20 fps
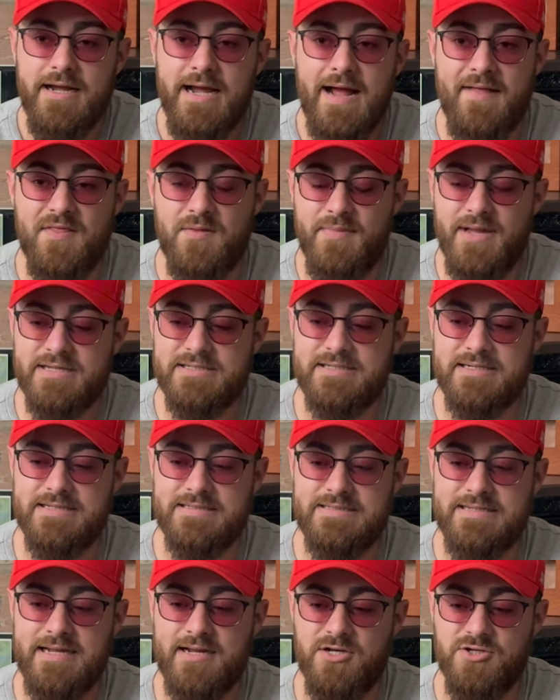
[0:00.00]
And the Mexican
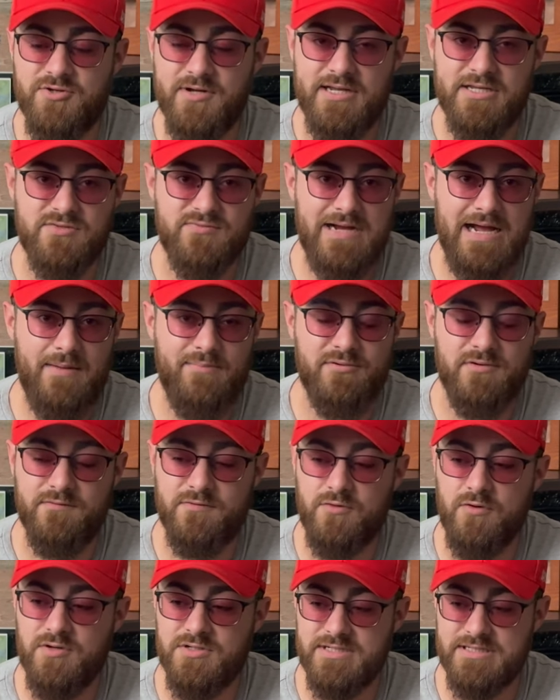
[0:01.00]
San Andreas wrapper,
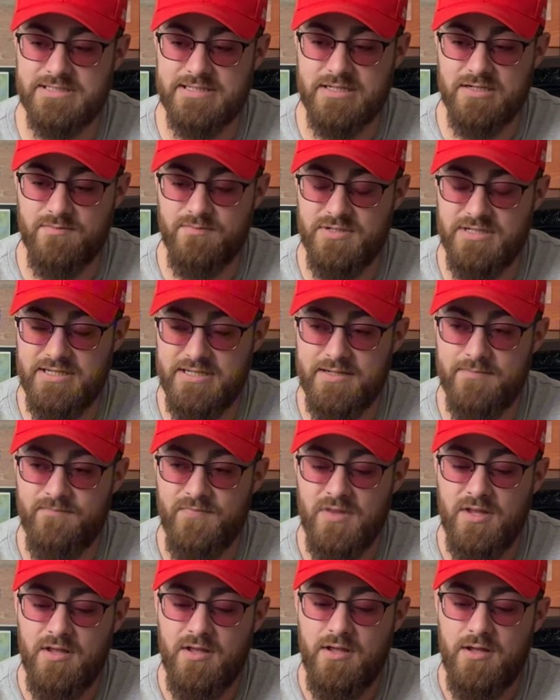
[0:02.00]
of course, is going to
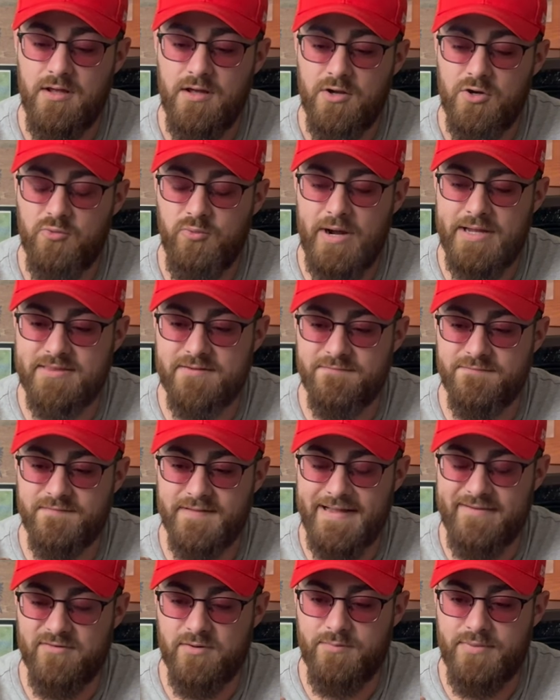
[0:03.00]
be quite the
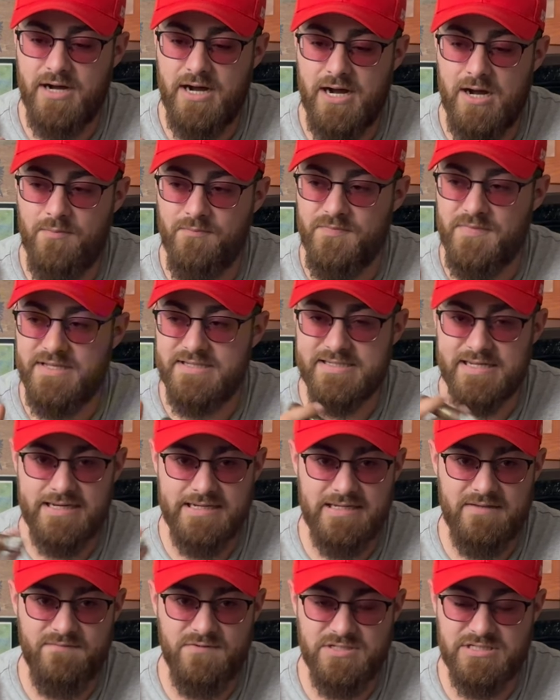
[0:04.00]
flavor bomb. It's going
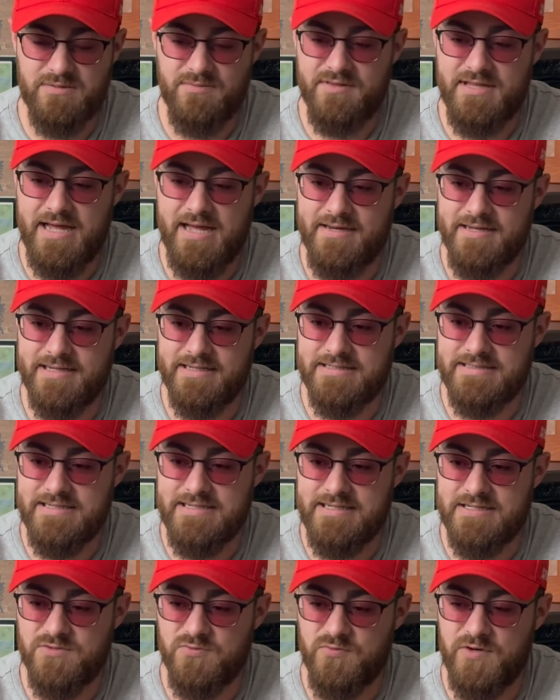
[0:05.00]
to give you some of that
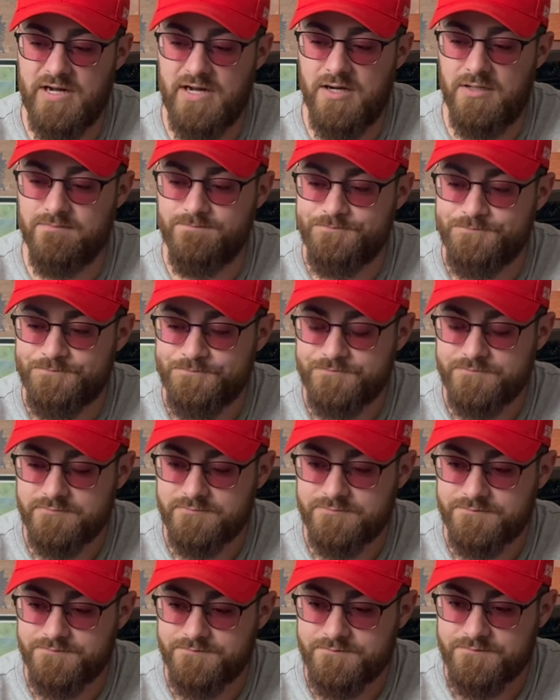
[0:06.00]
nicotine as well.
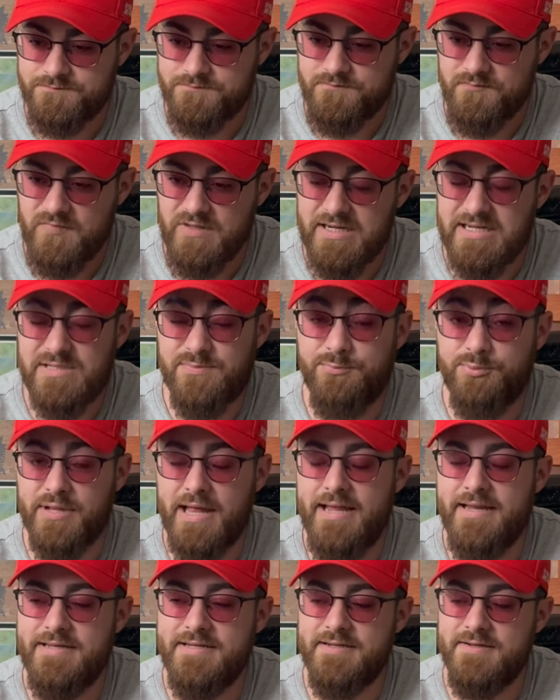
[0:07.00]

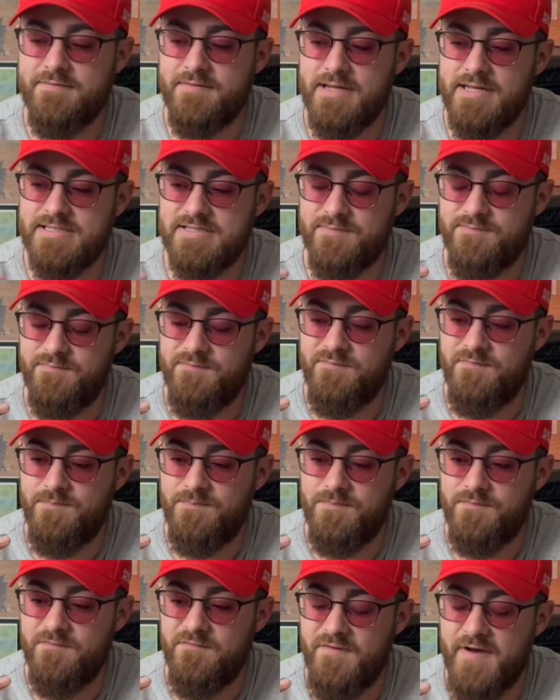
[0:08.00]
It's a
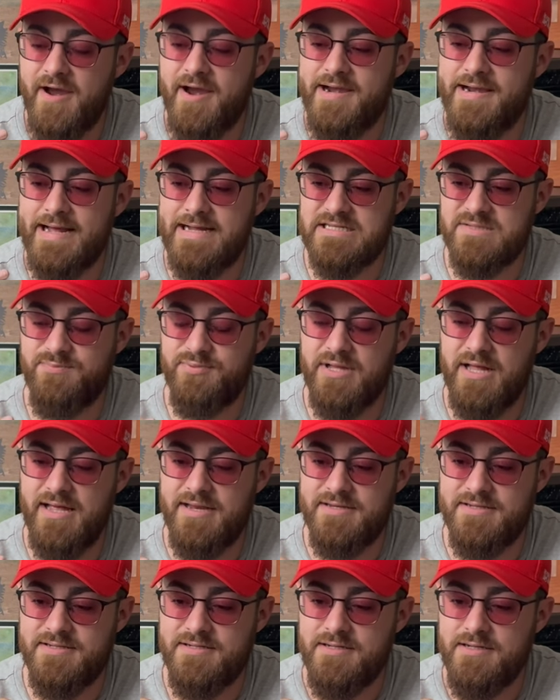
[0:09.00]
very nice
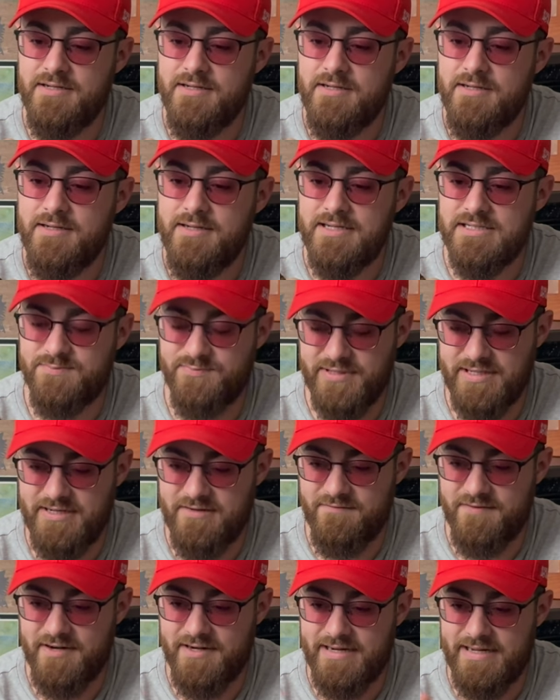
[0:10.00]
blend. It's
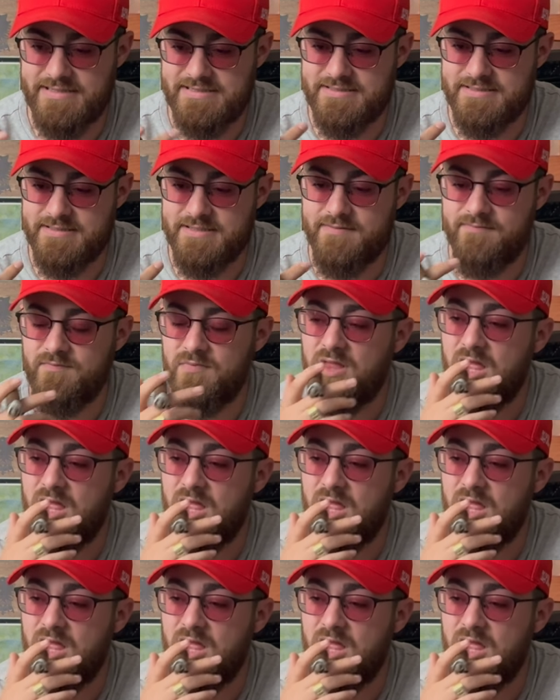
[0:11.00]
blended very nicely.